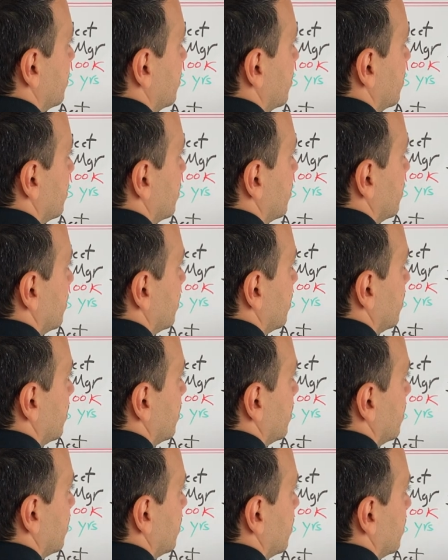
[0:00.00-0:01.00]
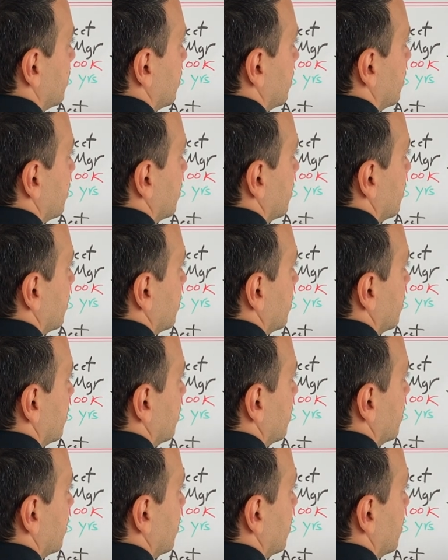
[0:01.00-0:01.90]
(no one is talking)